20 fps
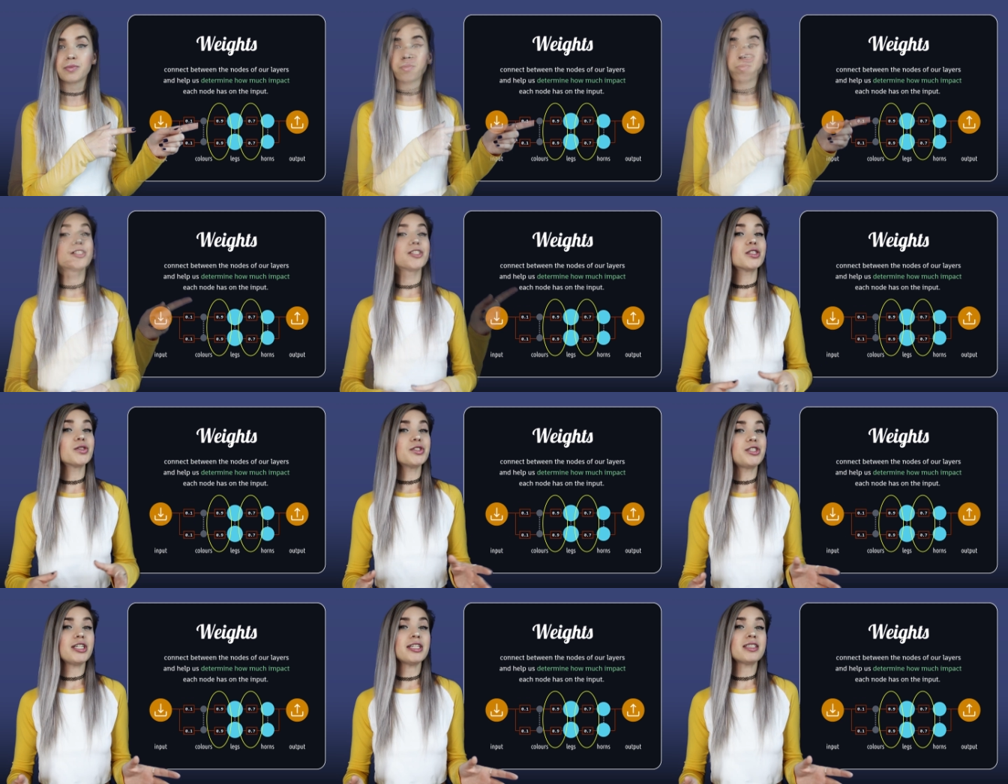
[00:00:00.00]

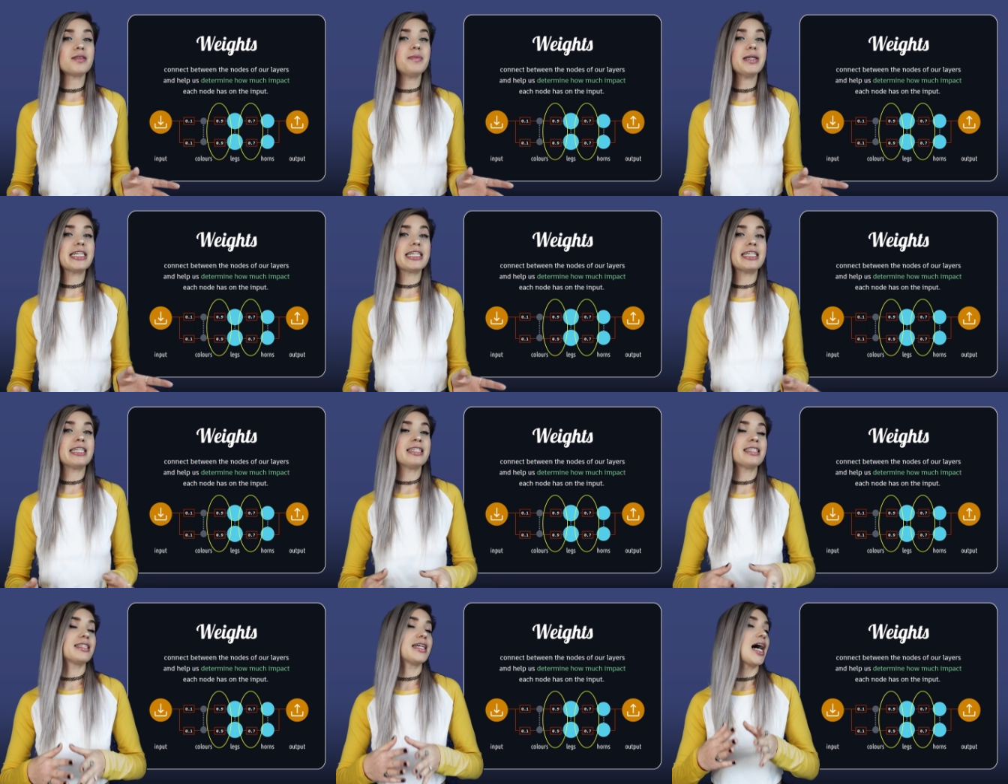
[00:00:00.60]
So just
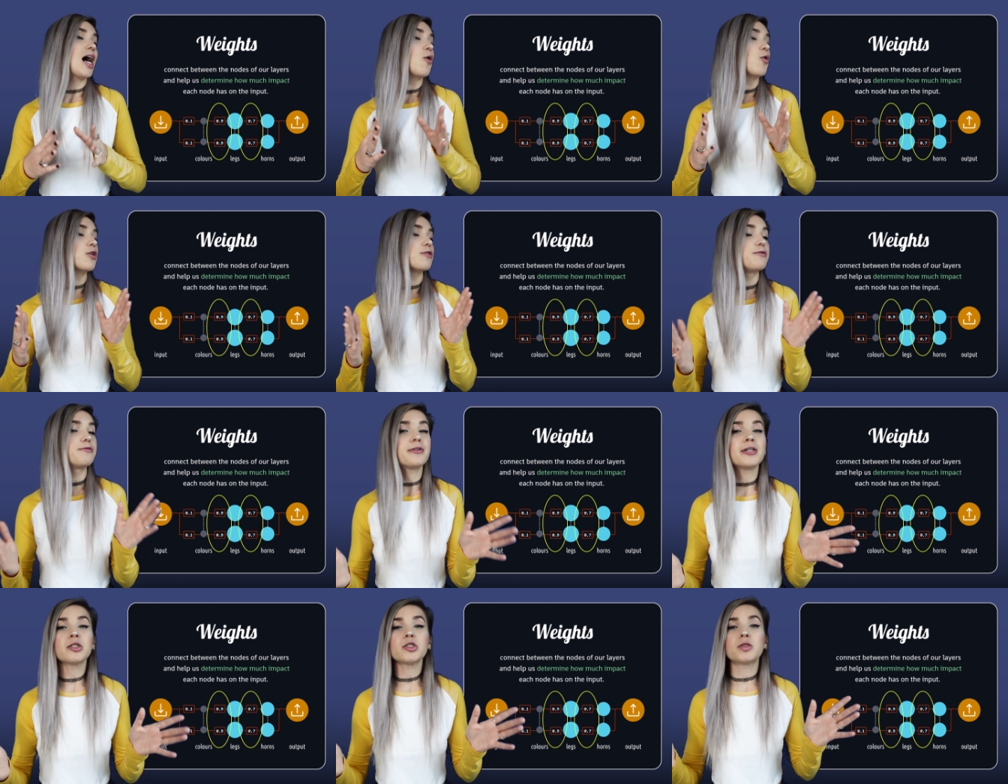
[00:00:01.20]
because our
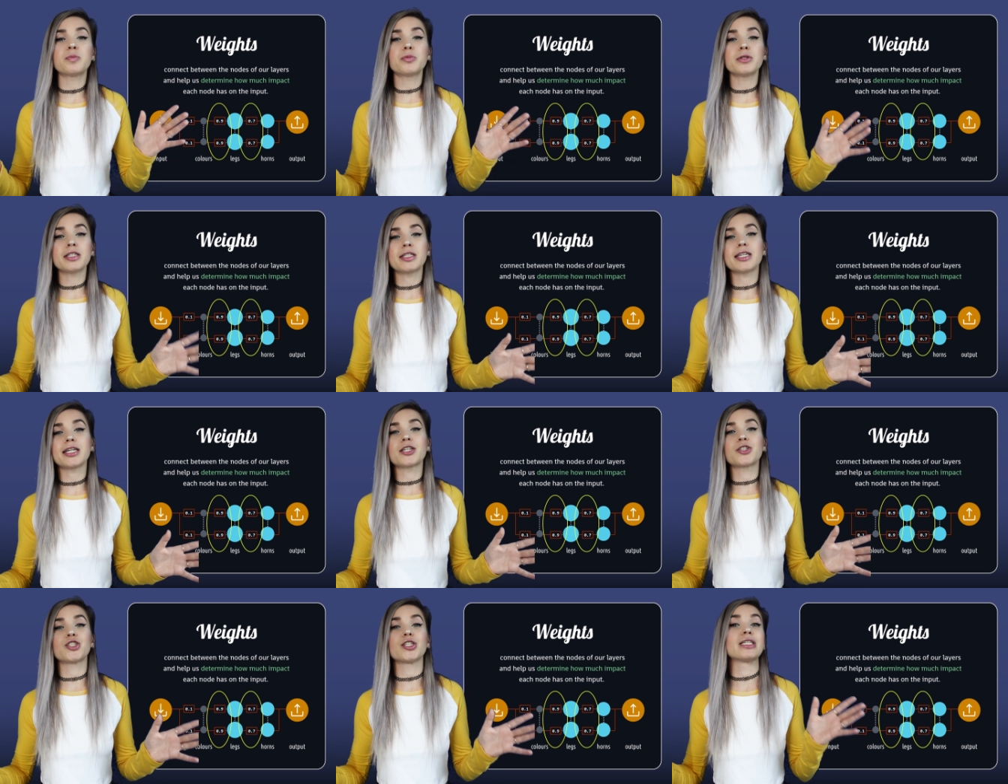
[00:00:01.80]
first
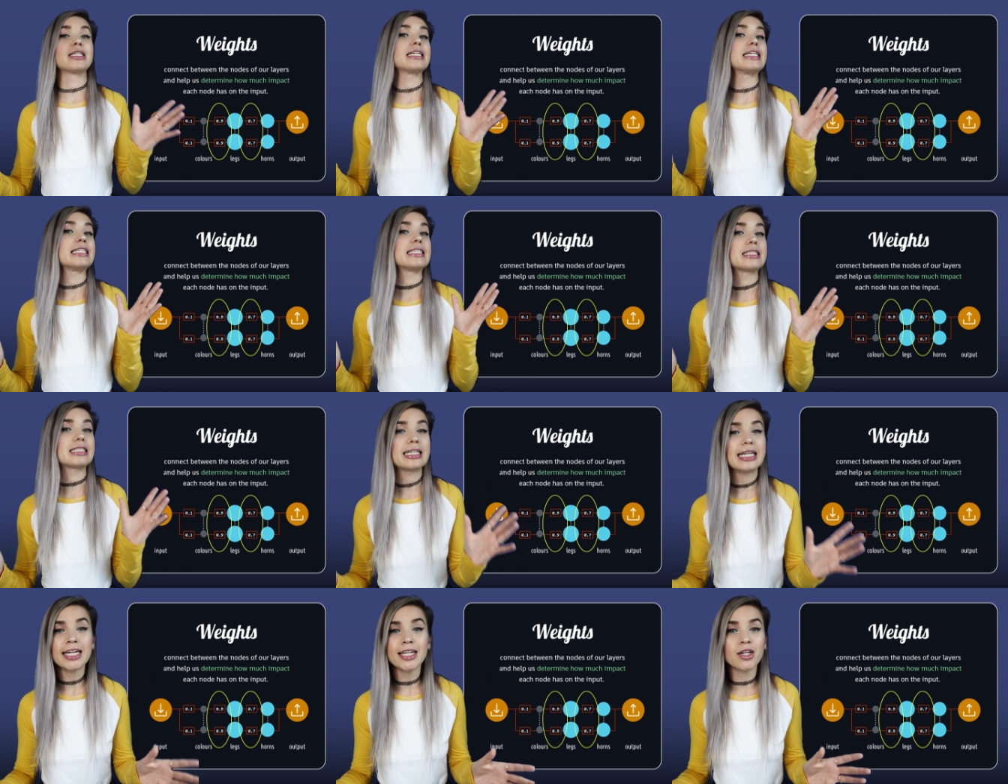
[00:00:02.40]
prediction
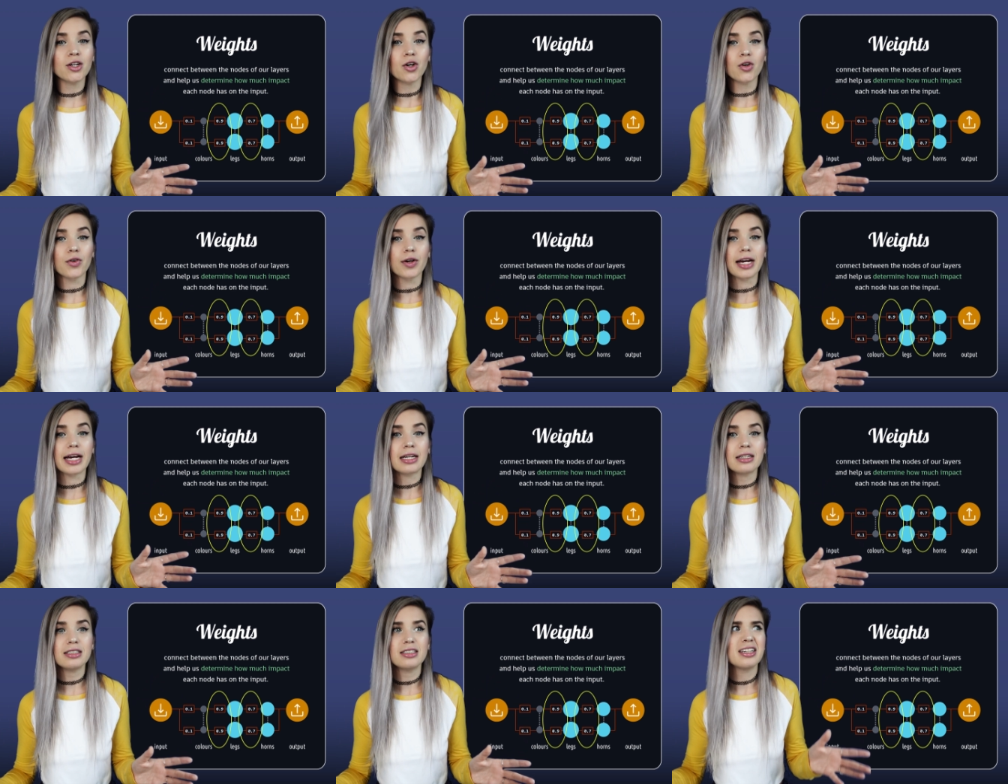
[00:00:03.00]
is
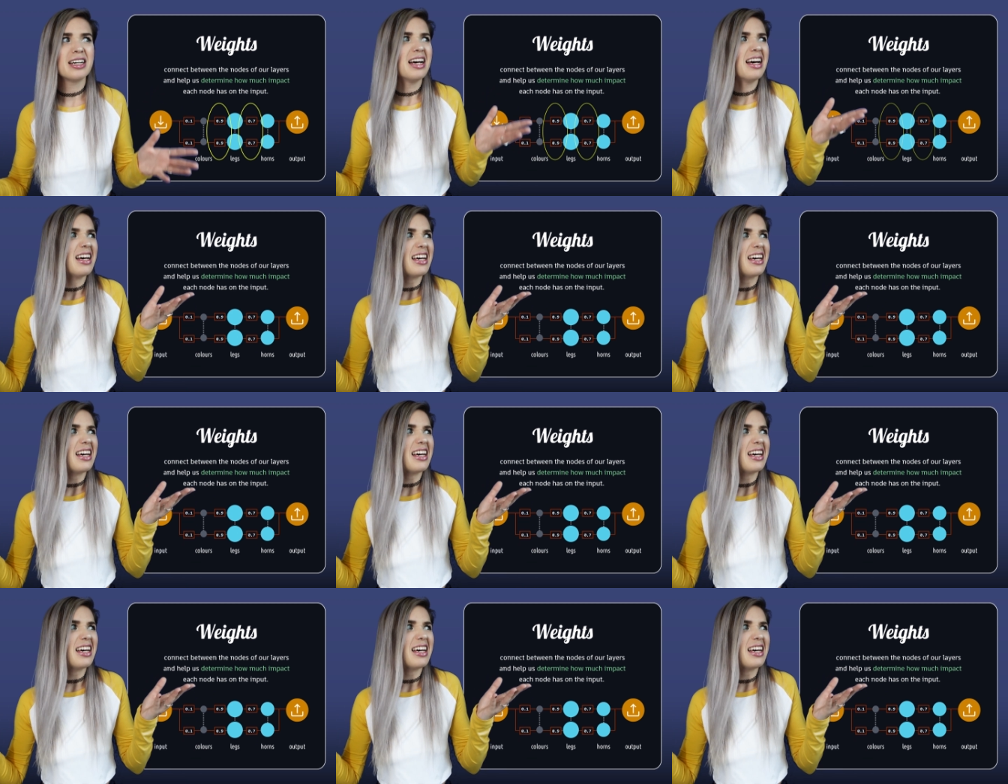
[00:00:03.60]
incorrect,